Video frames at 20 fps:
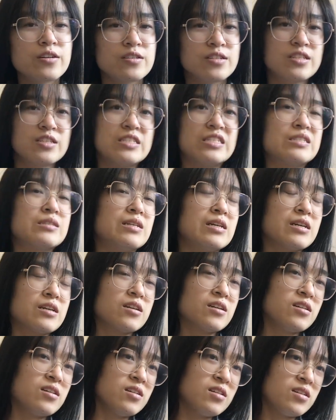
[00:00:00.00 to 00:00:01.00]
This is
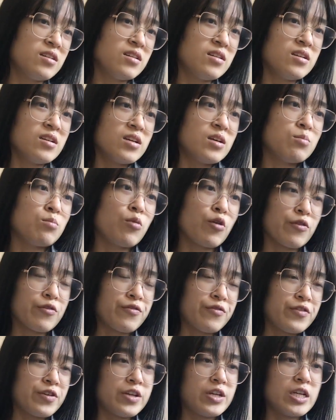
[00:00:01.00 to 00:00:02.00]
more
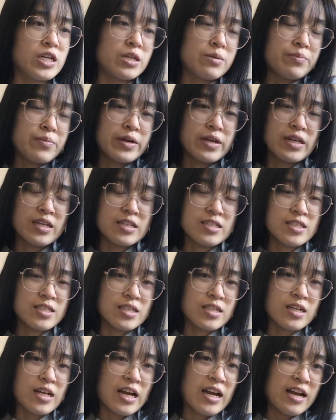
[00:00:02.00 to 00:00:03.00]
fitted, but it
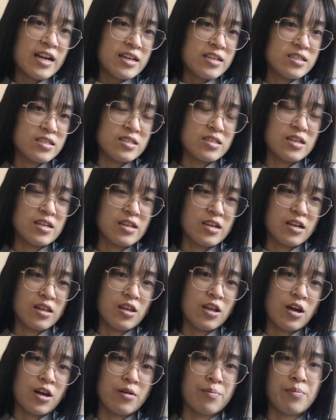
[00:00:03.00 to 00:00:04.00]
still has a
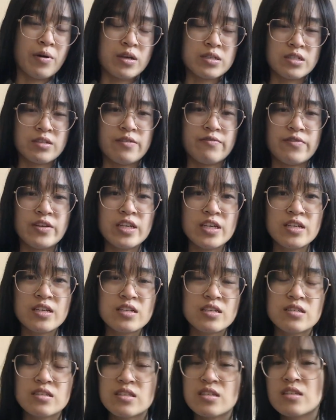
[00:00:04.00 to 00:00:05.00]
lot of positive
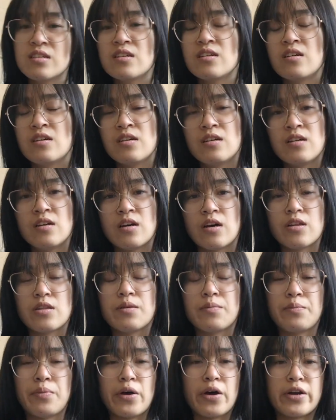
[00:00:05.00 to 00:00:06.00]
ease on the
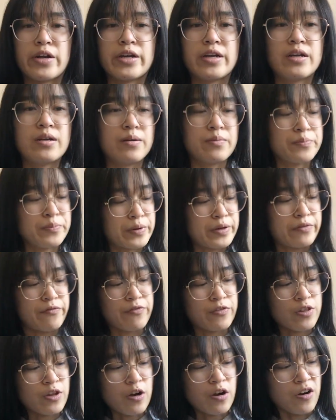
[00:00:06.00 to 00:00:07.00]
body, but
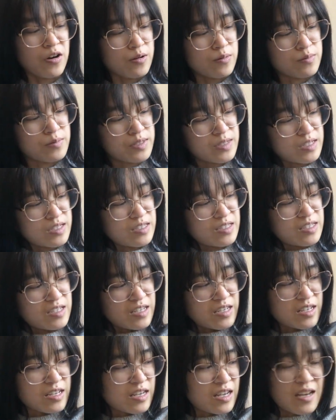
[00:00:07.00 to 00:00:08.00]
for the arms it's
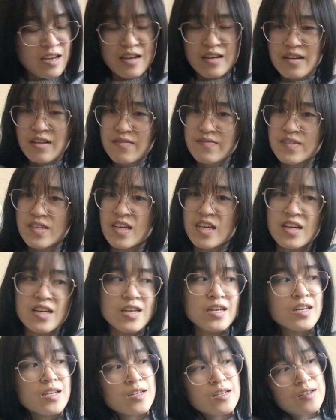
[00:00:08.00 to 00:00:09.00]
kind of
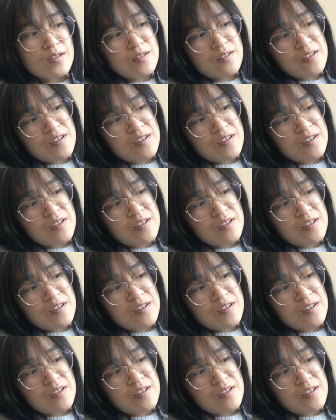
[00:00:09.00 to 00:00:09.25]
tight,